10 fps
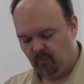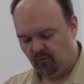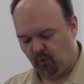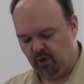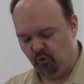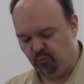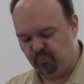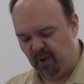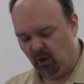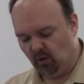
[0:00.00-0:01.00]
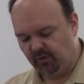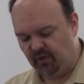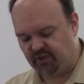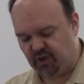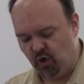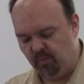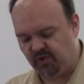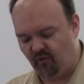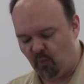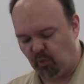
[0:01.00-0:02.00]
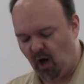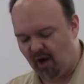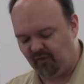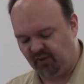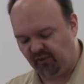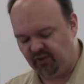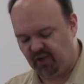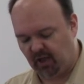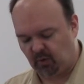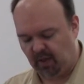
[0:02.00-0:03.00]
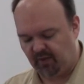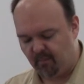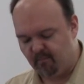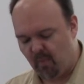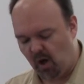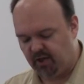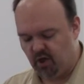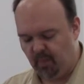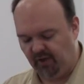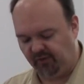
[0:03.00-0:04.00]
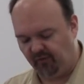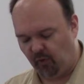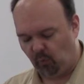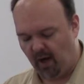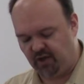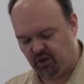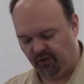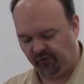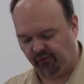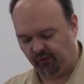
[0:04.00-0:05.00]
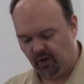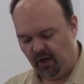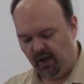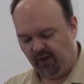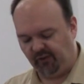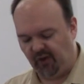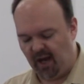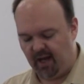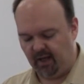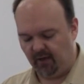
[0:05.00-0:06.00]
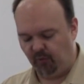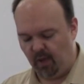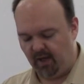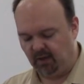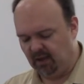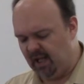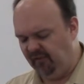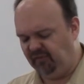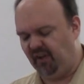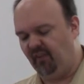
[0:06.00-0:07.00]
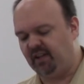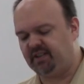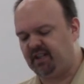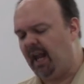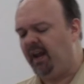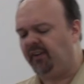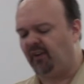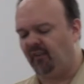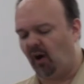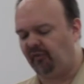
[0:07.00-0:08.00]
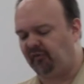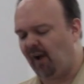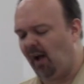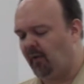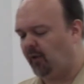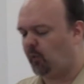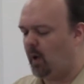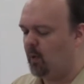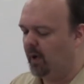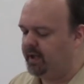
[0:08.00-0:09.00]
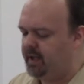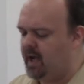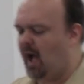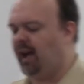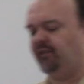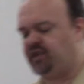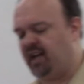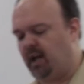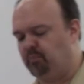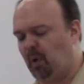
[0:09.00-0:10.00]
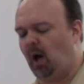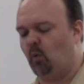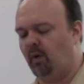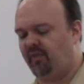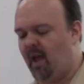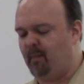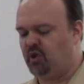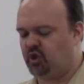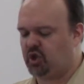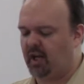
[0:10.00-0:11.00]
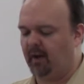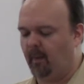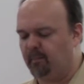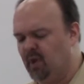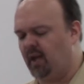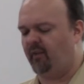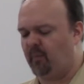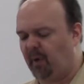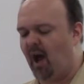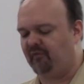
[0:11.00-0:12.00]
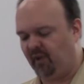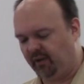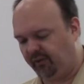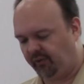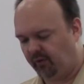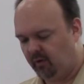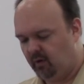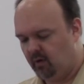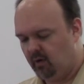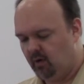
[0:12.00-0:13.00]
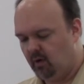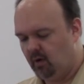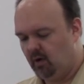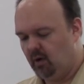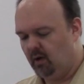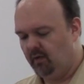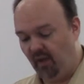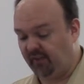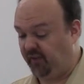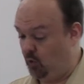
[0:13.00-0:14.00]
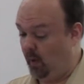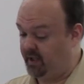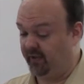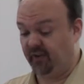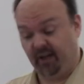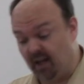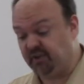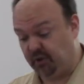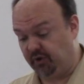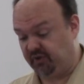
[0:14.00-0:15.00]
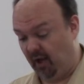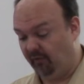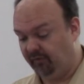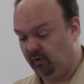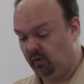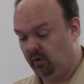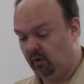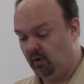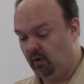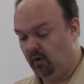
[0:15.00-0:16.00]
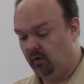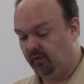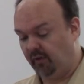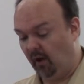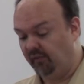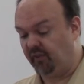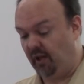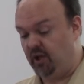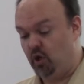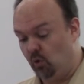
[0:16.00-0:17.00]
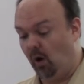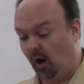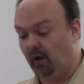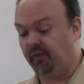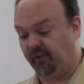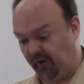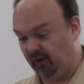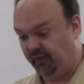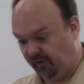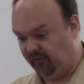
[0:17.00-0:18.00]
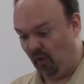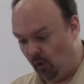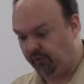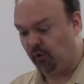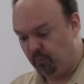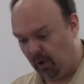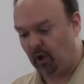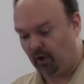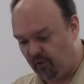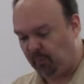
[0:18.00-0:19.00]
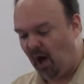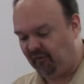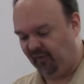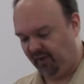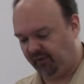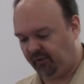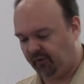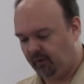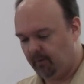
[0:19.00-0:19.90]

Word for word: For you build the tombs of the prophets and decorate the monuments of the righteous, saying, If we had lived in the days of our fathers, we would not taken part with them in shedding the blood of the prophets. Thus you witnessed against yourself selves that you are sons of those who murdered the prophets.